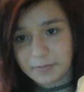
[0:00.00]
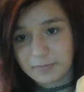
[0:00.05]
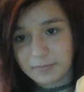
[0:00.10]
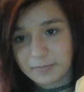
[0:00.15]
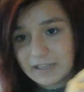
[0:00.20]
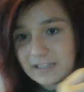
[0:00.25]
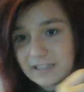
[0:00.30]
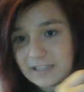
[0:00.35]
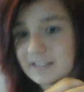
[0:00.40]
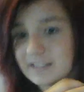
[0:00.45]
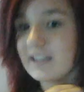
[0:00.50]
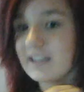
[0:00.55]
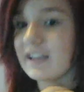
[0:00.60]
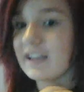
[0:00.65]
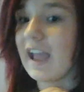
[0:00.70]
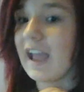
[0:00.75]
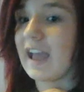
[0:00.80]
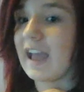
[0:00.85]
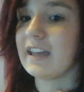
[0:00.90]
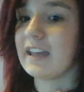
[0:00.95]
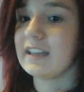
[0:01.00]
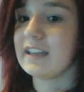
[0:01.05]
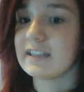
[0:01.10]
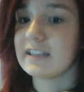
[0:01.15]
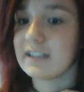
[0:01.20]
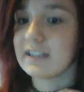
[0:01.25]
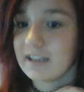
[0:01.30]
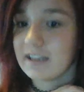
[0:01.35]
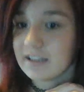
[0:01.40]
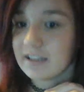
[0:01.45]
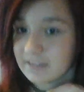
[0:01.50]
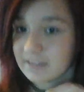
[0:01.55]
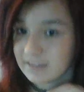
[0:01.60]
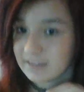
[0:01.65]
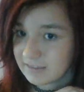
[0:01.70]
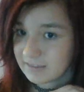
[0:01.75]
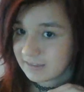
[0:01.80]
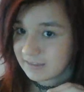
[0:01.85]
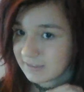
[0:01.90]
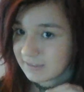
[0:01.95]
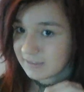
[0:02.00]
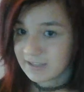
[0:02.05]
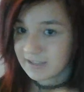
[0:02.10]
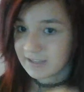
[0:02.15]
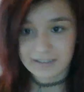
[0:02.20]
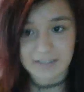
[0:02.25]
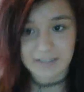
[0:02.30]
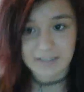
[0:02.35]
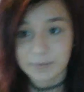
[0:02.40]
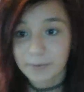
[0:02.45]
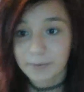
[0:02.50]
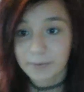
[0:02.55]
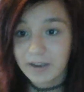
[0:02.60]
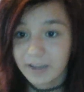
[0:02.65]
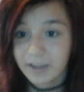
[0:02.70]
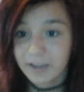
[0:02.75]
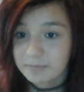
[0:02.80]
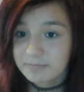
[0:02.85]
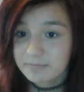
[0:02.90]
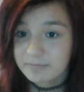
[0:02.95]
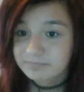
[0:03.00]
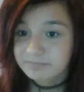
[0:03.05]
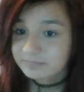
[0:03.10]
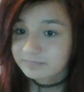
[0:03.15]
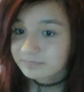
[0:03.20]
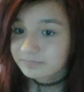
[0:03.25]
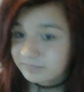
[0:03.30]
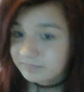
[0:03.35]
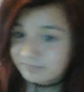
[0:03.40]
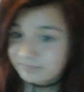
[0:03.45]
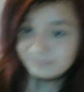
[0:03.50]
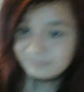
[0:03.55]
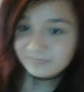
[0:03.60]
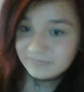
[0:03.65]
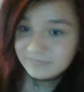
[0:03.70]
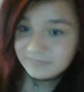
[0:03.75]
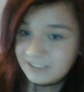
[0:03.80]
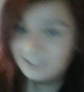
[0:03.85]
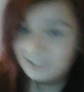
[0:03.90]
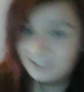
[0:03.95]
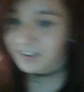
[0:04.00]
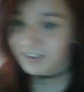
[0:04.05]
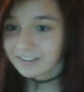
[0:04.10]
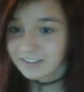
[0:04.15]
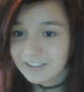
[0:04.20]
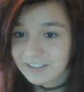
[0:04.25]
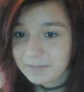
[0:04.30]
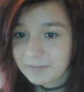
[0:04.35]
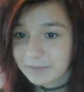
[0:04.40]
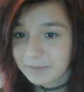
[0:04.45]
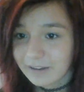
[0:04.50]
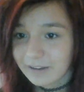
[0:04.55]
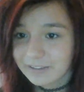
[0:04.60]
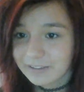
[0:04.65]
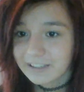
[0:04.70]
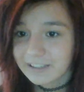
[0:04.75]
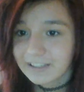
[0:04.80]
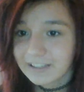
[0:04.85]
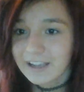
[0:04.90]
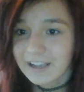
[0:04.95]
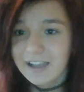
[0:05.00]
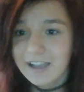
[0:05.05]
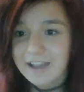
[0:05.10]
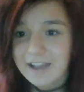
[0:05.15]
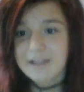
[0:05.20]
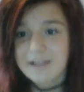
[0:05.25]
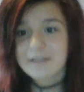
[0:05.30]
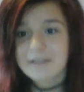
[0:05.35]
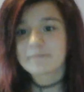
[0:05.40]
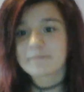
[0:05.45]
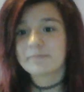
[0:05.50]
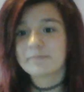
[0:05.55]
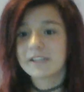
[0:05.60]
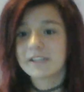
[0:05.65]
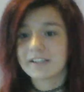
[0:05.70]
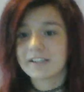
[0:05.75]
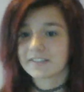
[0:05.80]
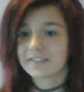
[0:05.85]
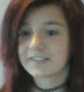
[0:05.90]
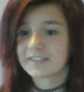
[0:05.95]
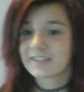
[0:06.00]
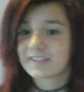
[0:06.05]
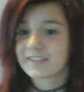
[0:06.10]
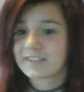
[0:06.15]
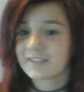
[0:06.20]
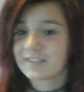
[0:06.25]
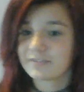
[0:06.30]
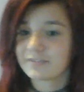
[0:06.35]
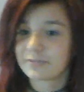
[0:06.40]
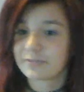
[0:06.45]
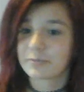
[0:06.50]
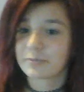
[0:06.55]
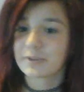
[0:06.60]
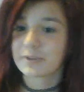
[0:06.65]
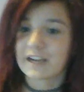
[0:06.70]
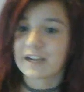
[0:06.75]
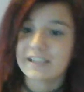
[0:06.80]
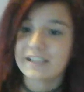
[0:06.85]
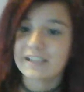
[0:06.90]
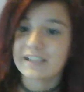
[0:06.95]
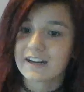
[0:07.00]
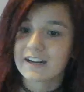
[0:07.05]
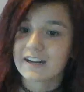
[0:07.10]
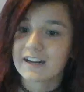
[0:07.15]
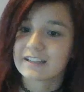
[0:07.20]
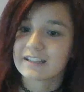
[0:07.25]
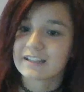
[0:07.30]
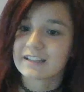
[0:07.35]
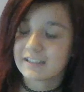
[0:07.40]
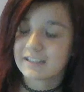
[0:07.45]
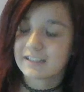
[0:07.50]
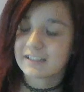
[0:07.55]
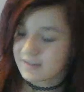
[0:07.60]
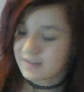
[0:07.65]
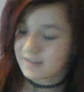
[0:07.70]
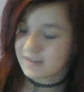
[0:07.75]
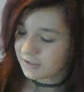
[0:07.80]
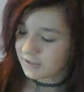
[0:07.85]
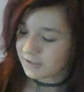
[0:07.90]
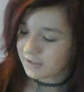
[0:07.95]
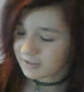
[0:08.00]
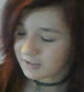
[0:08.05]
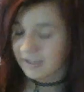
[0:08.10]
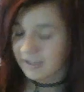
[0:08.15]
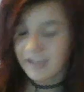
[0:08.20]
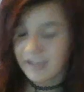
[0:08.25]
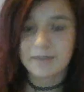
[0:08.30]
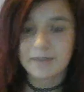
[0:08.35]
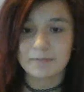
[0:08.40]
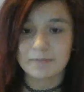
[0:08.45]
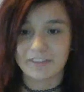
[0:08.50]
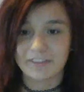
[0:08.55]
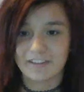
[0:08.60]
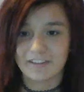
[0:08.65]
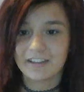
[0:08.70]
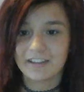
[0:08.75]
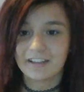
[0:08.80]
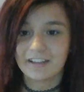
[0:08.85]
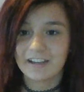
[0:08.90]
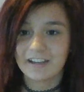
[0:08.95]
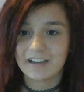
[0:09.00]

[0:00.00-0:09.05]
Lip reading: amazing, and this is why I'm talking about it, because of what I got, and the shirt came with it,